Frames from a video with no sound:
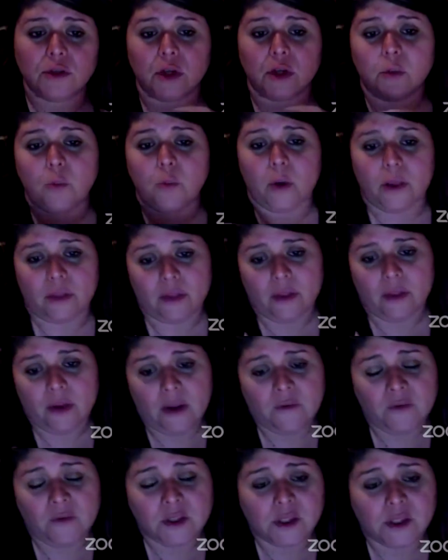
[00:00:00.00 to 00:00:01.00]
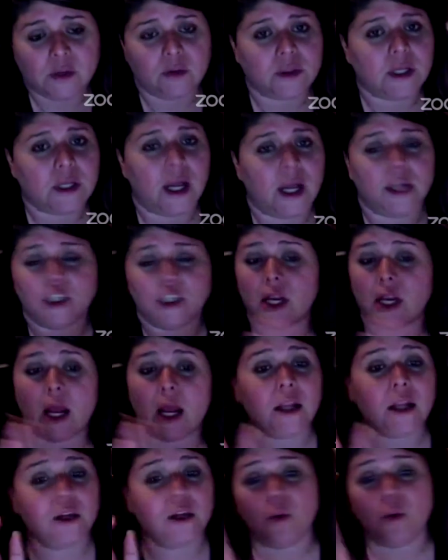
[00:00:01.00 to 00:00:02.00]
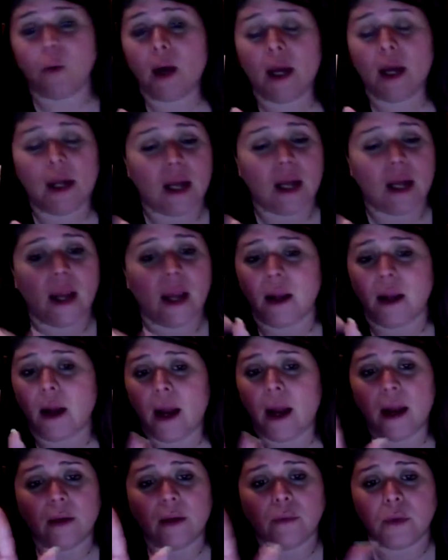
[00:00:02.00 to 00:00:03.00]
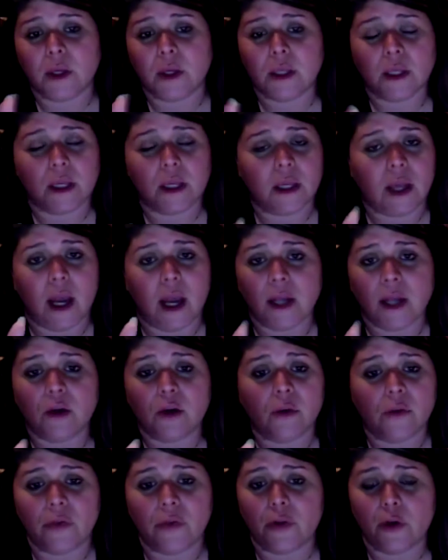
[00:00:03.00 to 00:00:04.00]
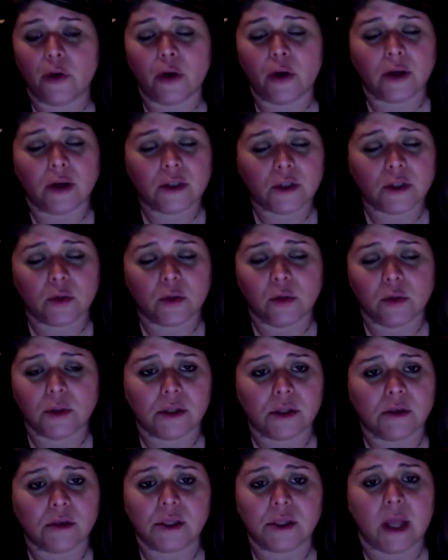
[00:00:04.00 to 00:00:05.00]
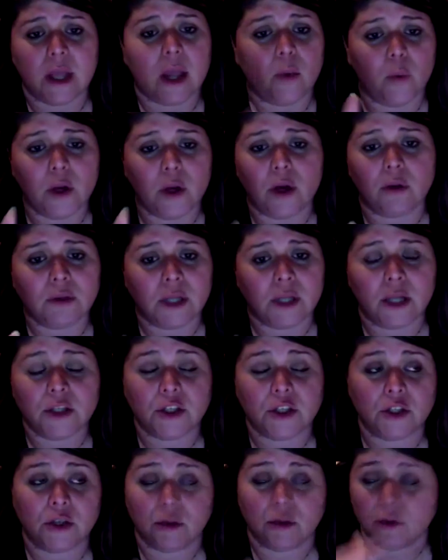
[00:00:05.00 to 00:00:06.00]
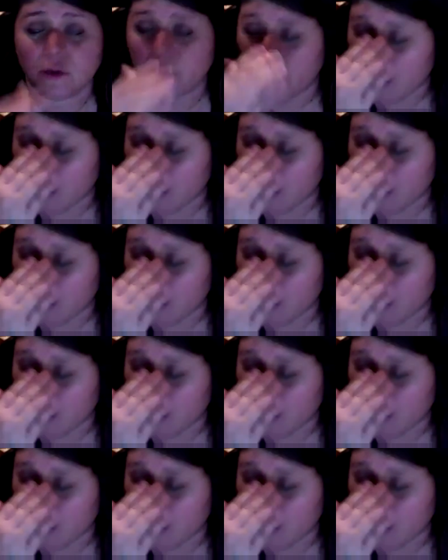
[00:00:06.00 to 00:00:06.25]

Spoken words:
with physical touch. And you know what? I know that there are schools that are saying we don't touch children.